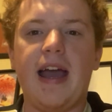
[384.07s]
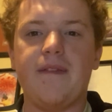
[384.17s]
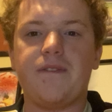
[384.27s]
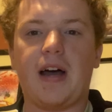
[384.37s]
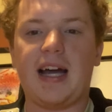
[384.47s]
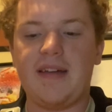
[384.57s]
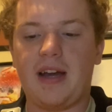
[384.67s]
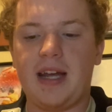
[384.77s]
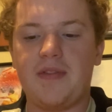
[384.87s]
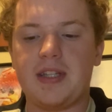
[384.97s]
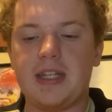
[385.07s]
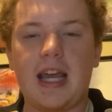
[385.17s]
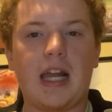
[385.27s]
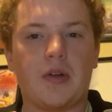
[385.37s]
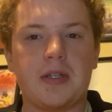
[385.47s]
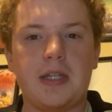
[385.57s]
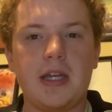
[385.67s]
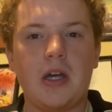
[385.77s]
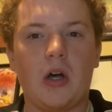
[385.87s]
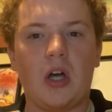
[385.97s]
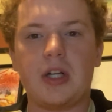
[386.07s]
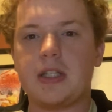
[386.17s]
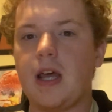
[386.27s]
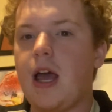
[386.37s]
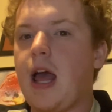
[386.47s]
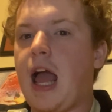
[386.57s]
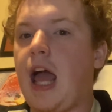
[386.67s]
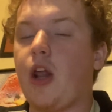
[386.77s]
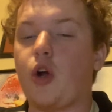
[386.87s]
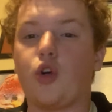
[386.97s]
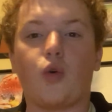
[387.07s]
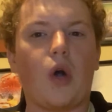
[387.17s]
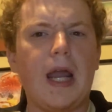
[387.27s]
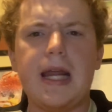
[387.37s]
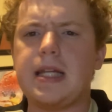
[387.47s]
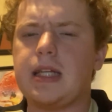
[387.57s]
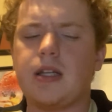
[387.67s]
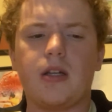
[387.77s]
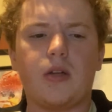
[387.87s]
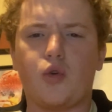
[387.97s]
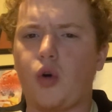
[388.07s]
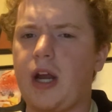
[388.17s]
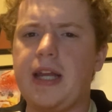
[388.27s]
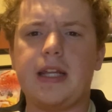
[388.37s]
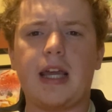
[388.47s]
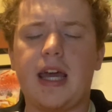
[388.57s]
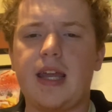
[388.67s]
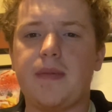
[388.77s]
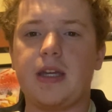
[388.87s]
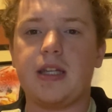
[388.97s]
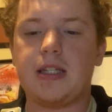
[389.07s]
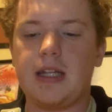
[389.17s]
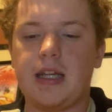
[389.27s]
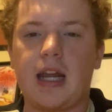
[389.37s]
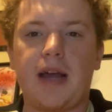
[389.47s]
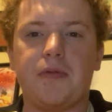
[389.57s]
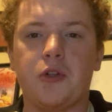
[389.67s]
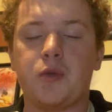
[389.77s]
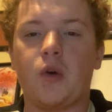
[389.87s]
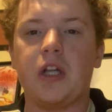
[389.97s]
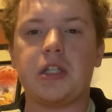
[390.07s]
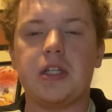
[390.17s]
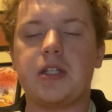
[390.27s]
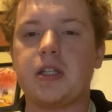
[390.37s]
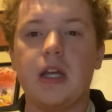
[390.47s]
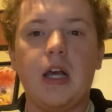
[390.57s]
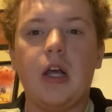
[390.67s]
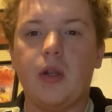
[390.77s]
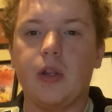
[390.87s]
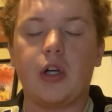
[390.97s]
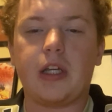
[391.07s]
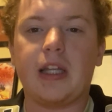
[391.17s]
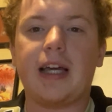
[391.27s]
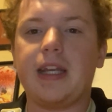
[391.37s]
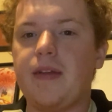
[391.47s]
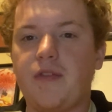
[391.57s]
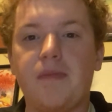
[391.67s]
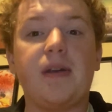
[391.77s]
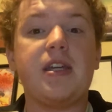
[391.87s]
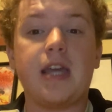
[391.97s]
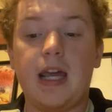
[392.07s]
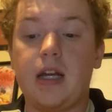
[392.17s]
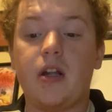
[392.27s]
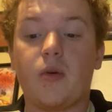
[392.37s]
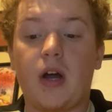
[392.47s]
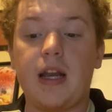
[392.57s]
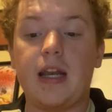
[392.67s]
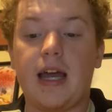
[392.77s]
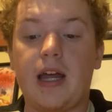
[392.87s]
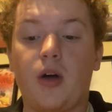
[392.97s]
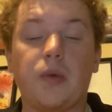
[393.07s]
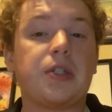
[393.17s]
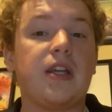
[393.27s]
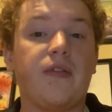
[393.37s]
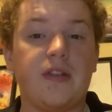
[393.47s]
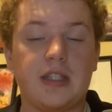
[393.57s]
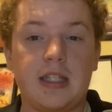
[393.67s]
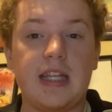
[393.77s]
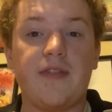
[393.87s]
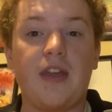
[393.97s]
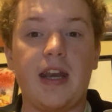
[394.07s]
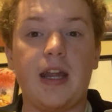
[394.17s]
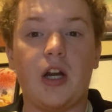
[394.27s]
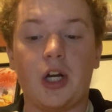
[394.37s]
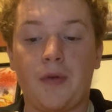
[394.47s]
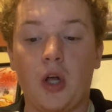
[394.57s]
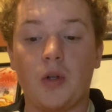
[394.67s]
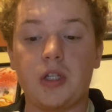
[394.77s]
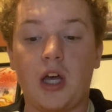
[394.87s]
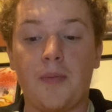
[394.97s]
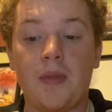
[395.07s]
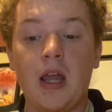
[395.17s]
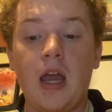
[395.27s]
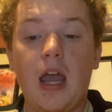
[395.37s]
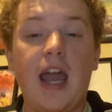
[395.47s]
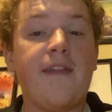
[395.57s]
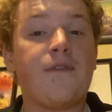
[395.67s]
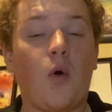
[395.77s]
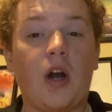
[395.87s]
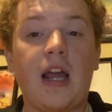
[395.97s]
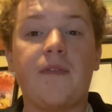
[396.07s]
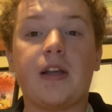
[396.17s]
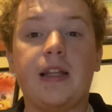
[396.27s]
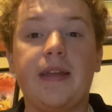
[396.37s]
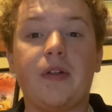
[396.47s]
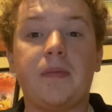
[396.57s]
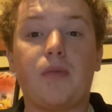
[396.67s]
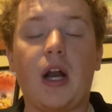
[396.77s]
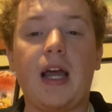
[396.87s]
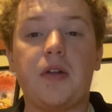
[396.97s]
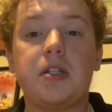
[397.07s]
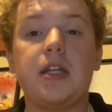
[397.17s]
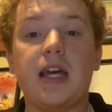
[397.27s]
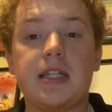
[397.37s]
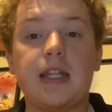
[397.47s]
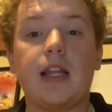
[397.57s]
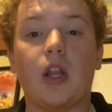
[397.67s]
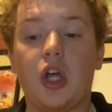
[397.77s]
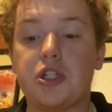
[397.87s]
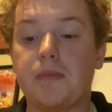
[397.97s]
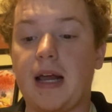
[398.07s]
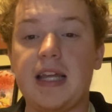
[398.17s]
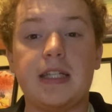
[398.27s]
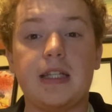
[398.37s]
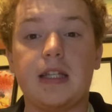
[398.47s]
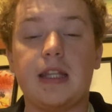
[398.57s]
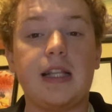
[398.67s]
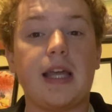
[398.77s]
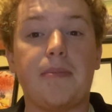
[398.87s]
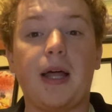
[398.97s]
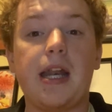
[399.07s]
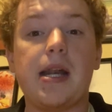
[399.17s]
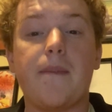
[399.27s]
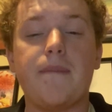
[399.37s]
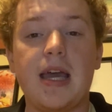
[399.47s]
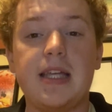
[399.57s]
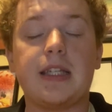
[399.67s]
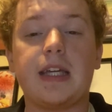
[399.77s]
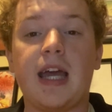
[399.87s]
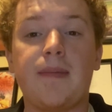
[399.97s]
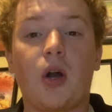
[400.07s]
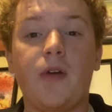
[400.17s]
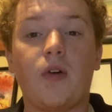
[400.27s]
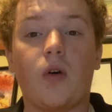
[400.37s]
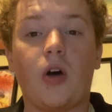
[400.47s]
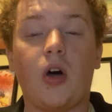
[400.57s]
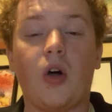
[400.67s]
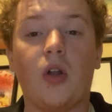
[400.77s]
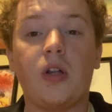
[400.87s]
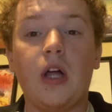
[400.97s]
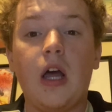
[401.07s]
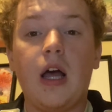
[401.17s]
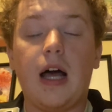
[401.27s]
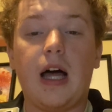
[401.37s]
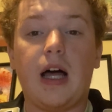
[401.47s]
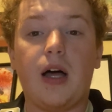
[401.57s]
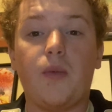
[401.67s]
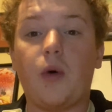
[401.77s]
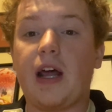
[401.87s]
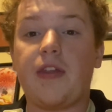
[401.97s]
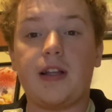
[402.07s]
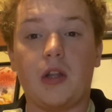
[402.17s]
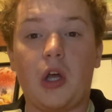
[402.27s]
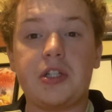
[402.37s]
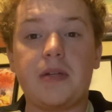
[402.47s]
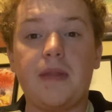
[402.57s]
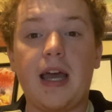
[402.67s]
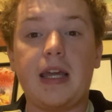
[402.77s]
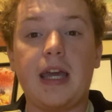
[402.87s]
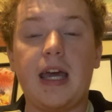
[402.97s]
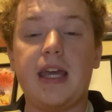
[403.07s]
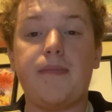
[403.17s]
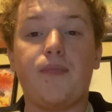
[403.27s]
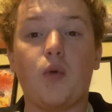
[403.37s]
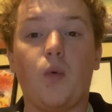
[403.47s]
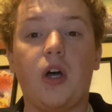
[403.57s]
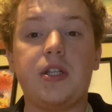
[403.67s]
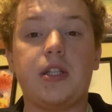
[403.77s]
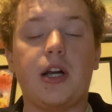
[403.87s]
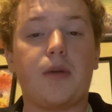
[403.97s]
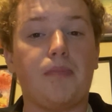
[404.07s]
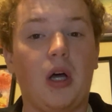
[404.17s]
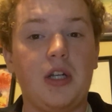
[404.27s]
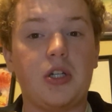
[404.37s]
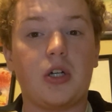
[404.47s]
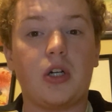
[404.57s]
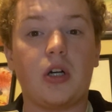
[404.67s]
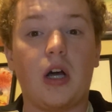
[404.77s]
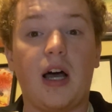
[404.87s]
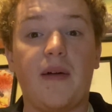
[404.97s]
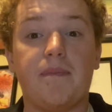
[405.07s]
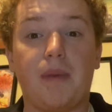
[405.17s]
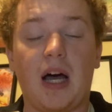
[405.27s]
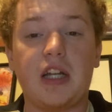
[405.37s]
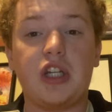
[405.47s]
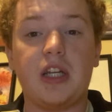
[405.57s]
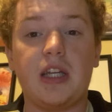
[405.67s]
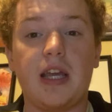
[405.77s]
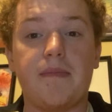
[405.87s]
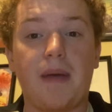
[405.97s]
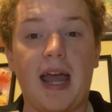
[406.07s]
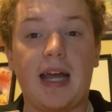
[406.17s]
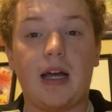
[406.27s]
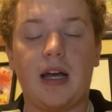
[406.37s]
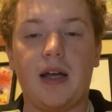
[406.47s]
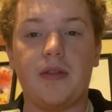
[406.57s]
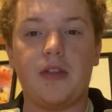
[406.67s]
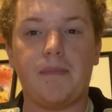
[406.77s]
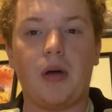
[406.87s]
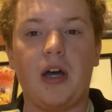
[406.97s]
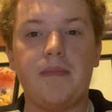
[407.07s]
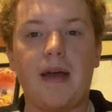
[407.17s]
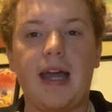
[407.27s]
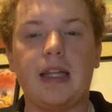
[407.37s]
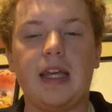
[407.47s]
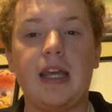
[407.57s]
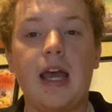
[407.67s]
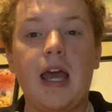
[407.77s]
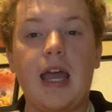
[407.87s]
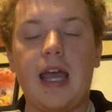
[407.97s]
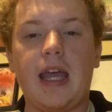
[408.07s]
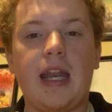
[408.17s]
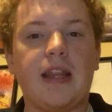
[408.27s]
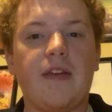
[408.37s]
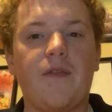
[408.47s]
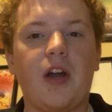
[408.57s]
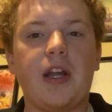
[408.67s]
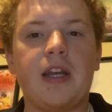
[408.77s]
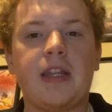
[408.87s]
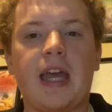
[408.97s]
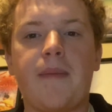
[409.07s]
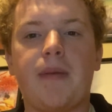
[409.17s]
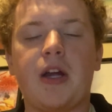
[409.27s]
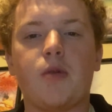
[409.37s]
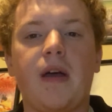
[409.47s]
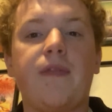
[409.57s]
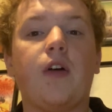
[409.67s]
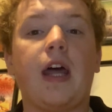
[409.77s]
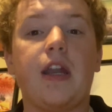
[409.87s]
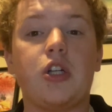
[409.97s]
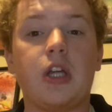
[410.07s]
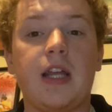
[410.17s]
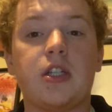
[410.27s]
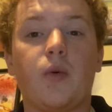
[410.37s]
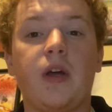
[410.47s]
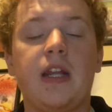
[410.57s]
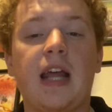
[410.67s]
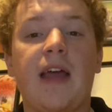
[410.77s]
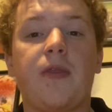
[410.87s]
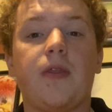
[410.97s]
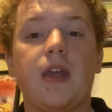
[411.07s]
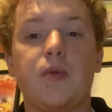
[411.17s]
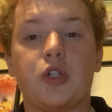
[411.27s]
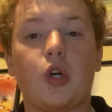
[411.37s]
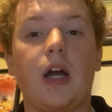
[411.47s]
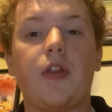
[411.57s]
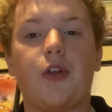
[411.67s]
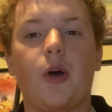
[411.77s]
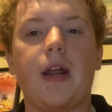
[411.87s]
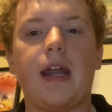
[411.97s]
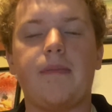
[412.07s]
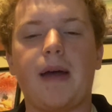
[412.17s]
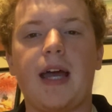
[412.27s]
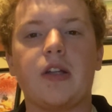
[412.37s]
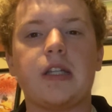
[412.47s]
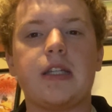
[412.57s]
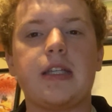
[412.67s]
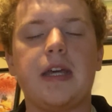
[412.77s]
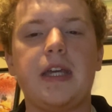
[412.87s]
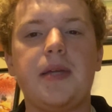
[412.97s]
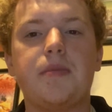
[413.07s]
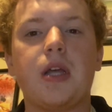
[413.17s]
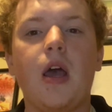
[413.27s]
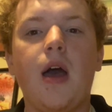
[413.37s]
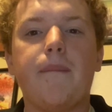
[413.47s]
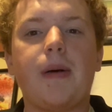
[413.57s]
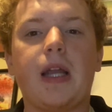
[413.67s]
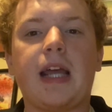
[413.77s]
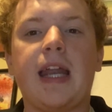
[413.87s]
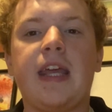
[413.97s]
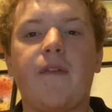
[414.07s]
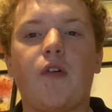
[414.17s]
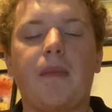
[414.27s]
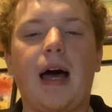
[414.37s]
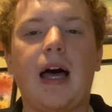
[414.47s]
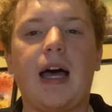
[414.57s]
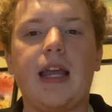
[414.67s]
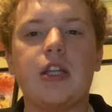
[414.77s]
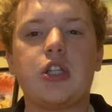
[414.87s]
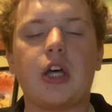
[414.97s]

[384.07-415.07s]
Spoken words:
At 5, I have the Seattle Seahawks. Had a great, great game against Indianapolis. Russ is looking like an MVP candidate right now. We'll see if that narrative holds up. At 4, I have the Cleveland Browns. Yes, they lost, but I think they played an amazing game overall. What I think lost them that game was their punter botching it the punt badly. And at the very end of the game, Baker Mayfield had a chance to win it. He was trying to throw it out of bounds, it seems, but got hit from behind.